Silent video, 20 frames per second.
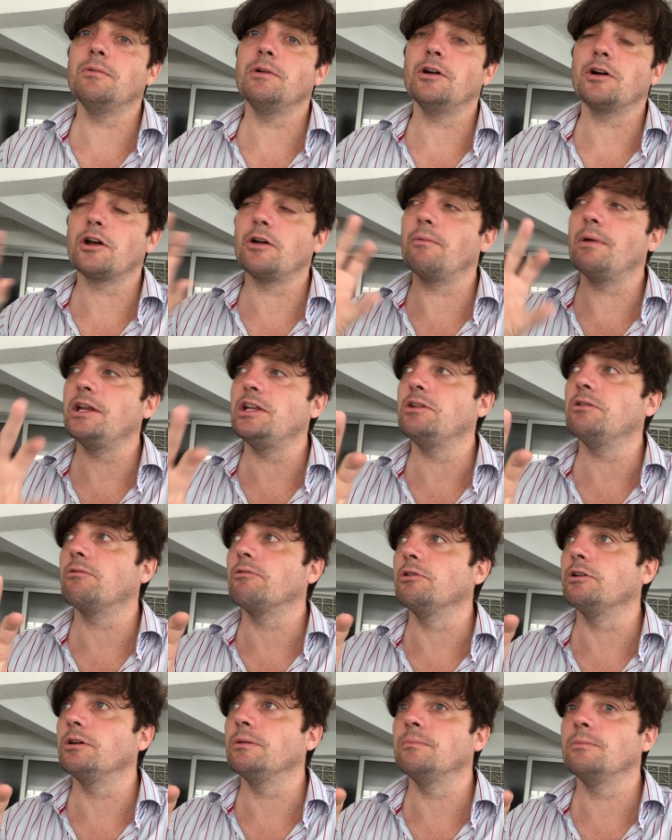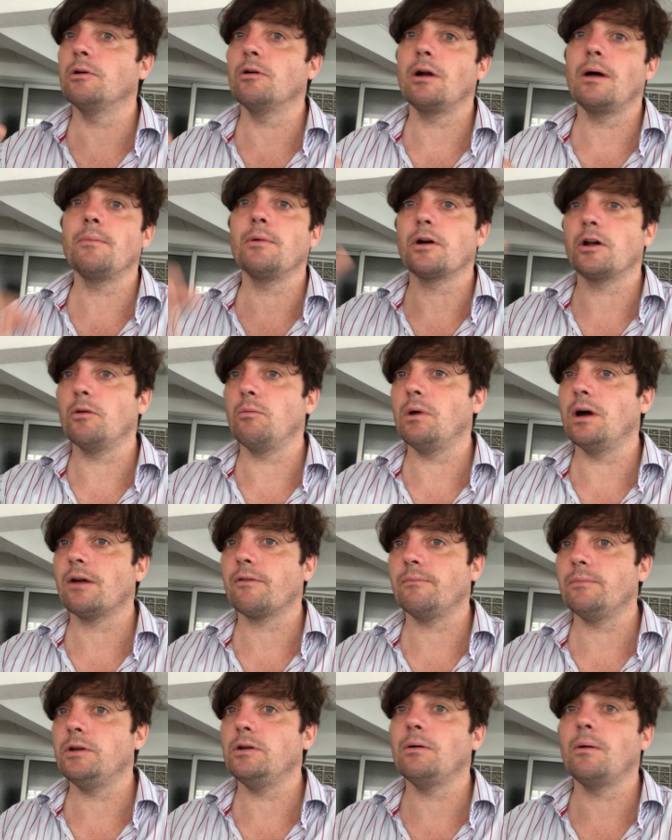we're not going to rent you a room, or I'm not going to
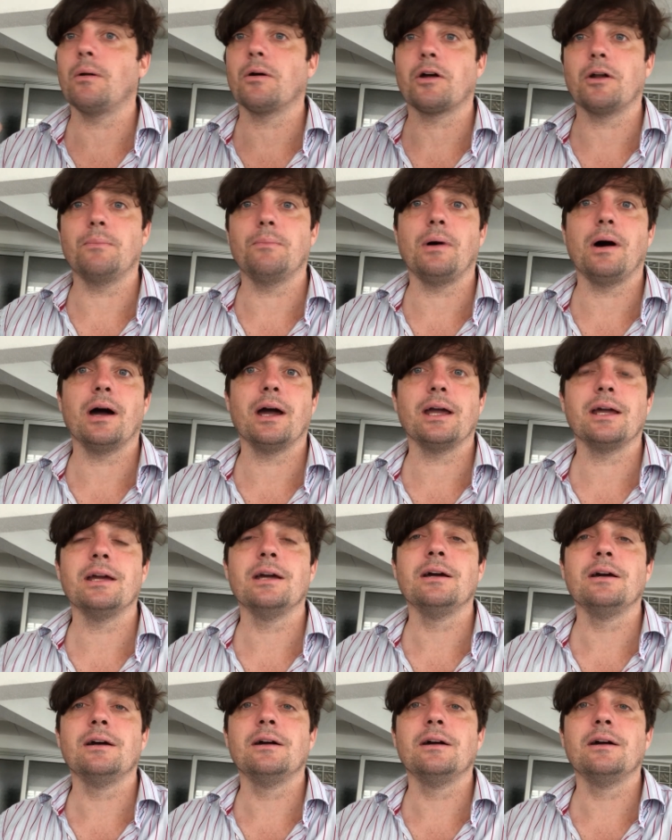work from you, I'm not going to buy